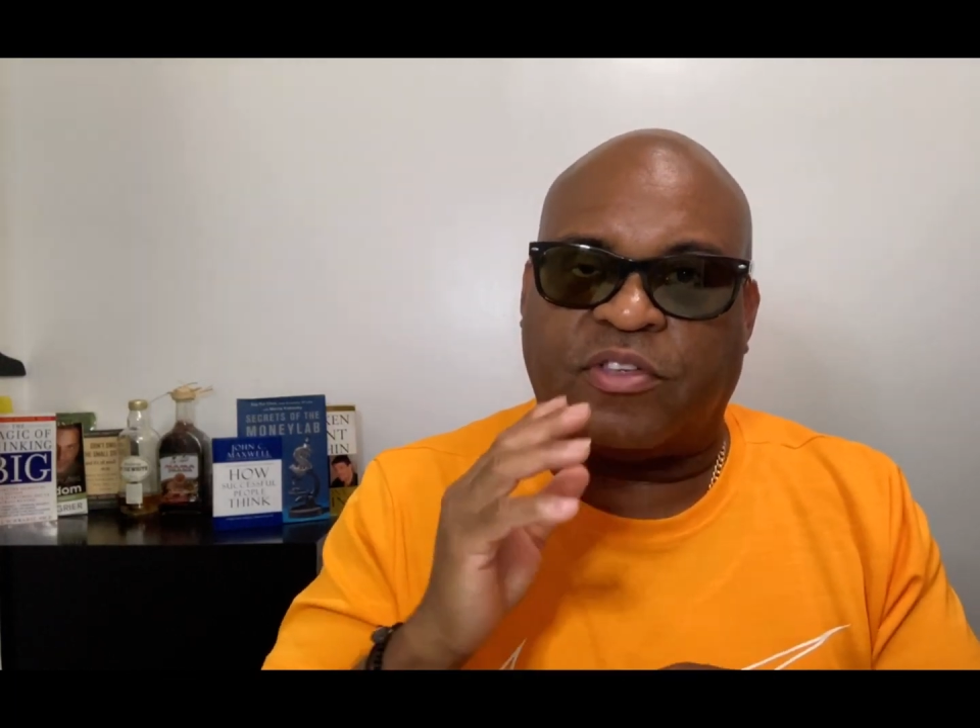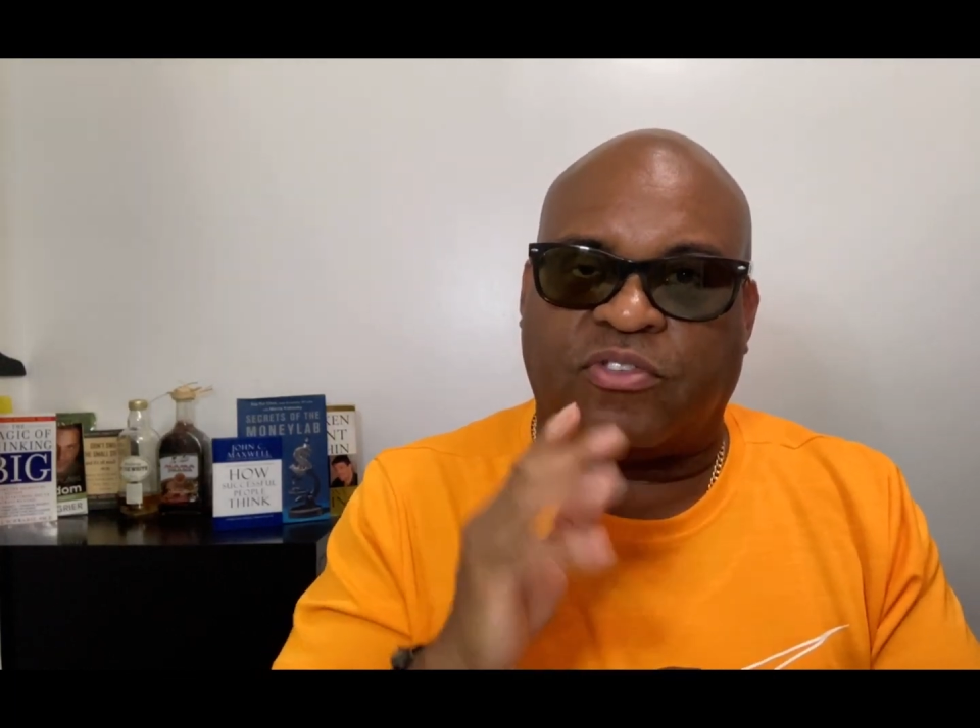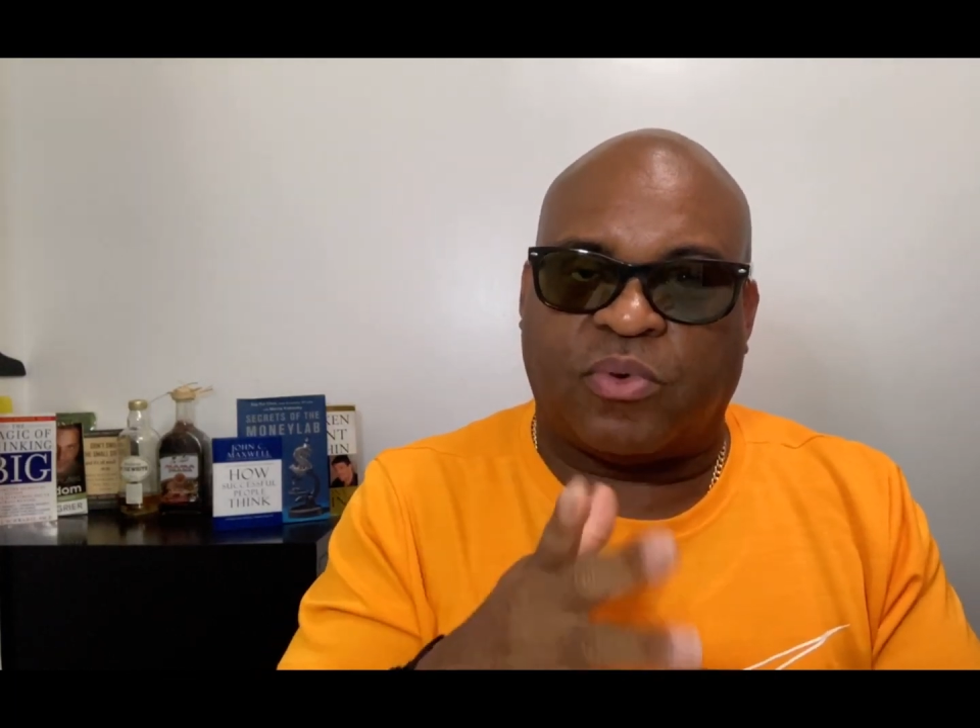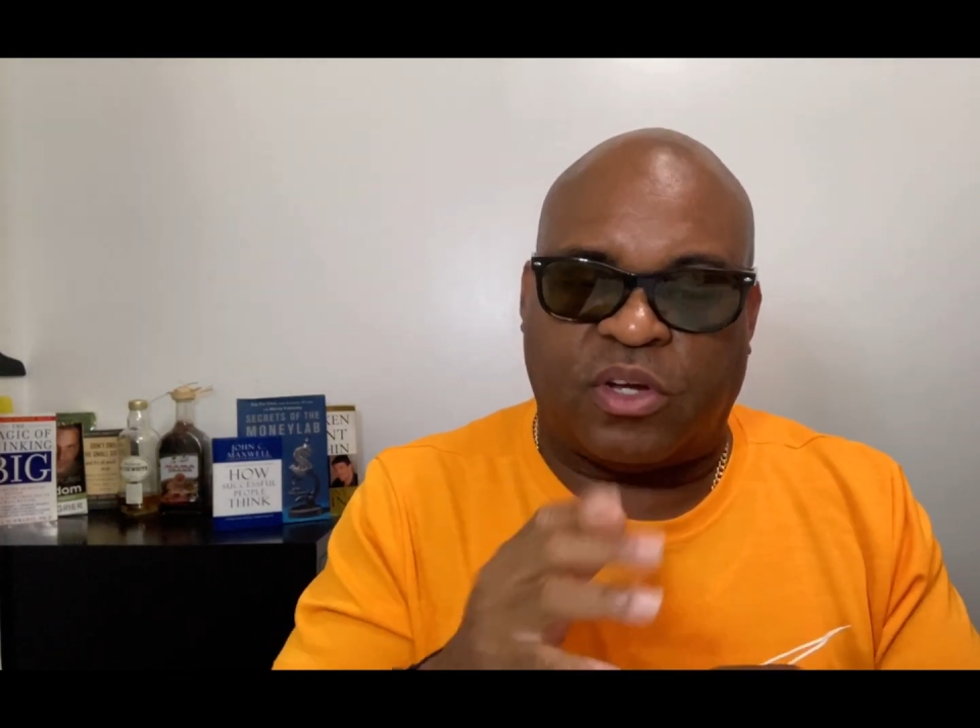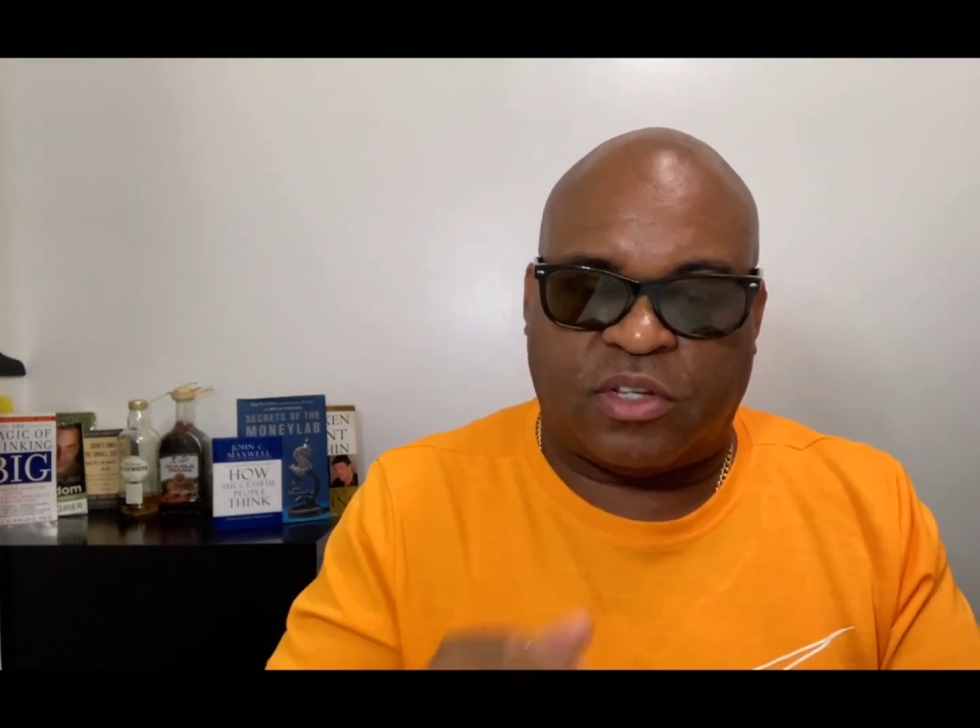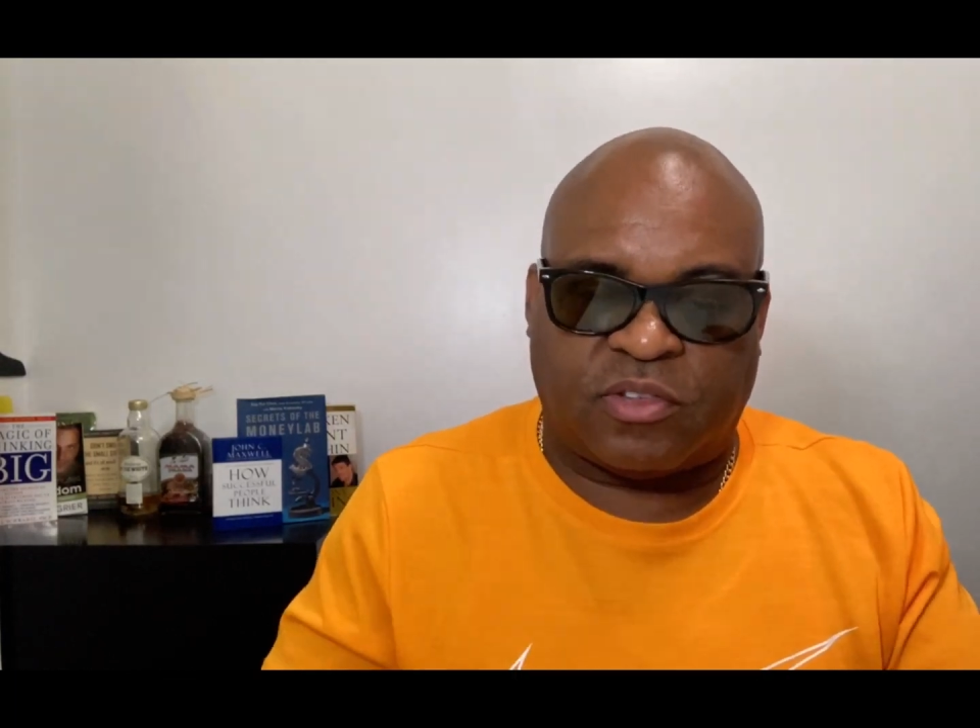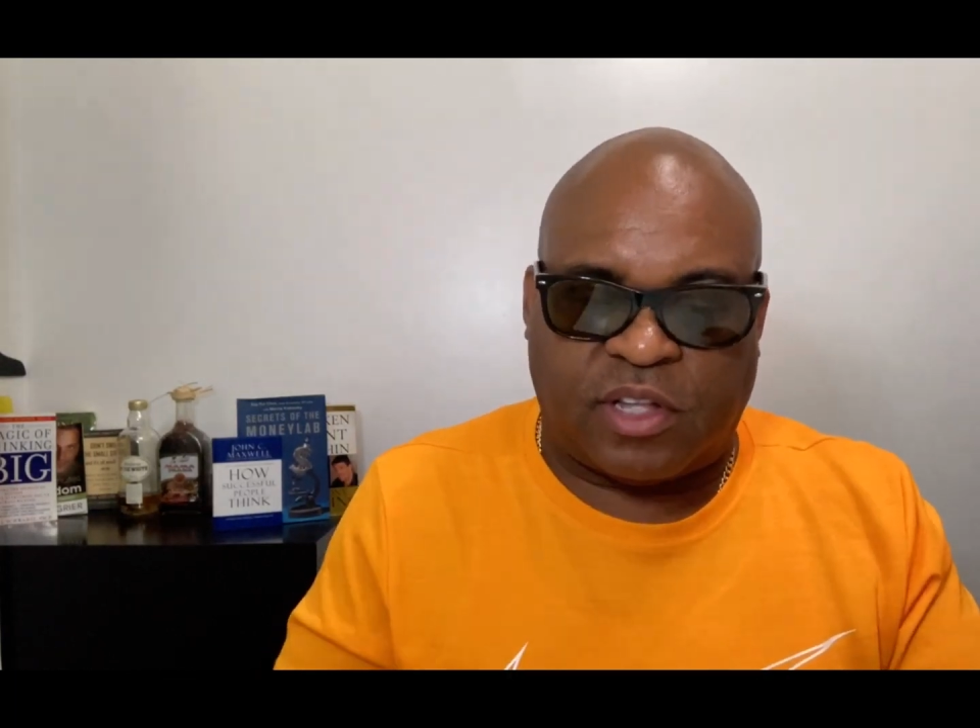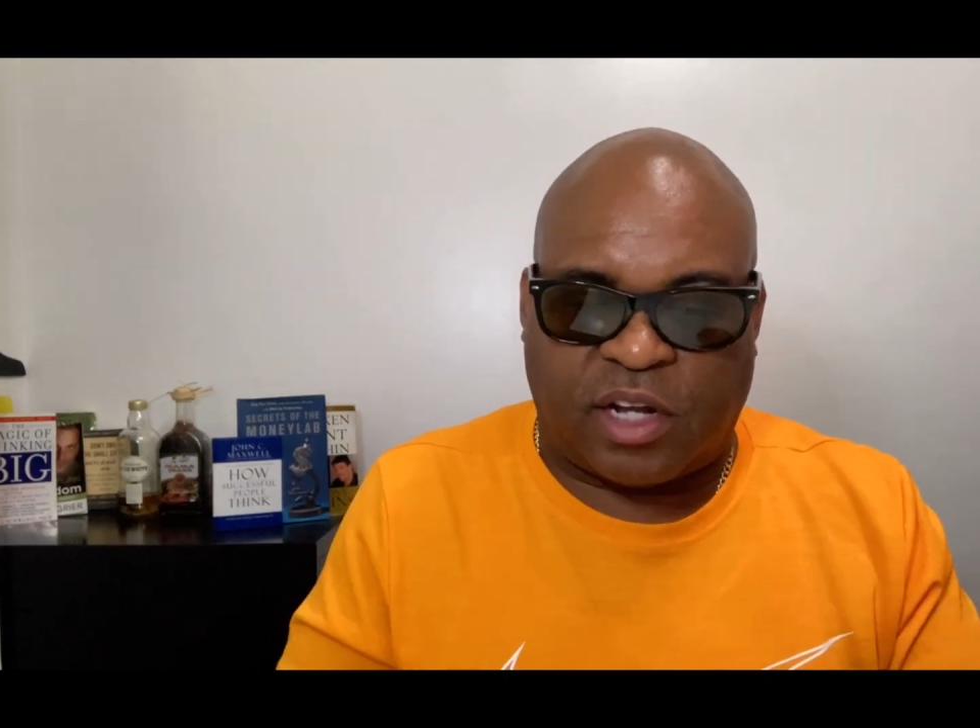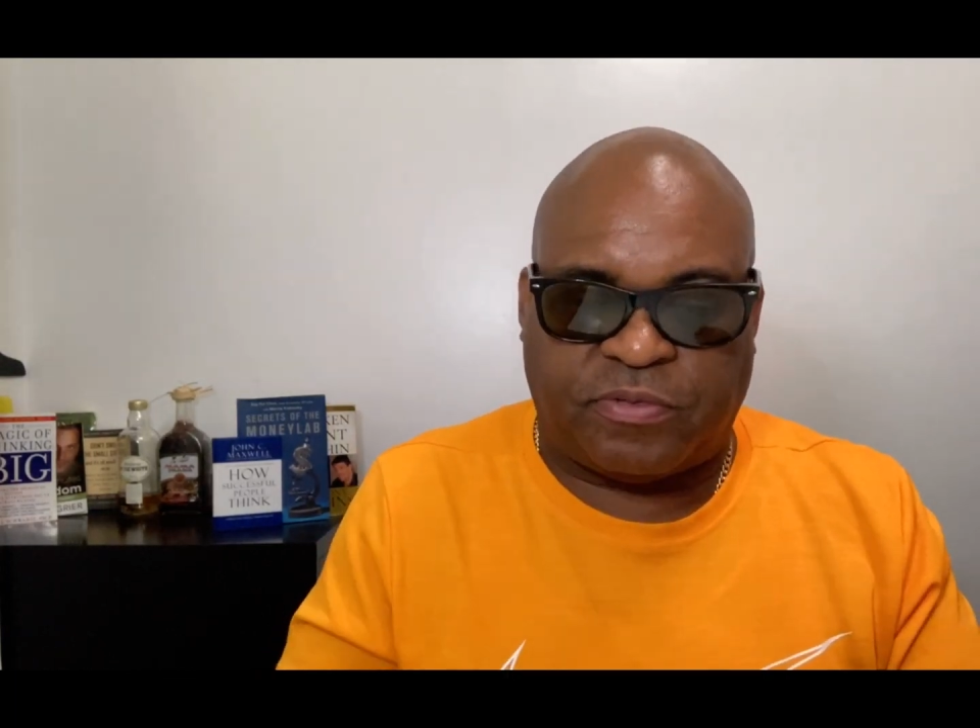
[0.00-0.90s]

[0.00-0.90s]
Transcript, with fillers: This one is not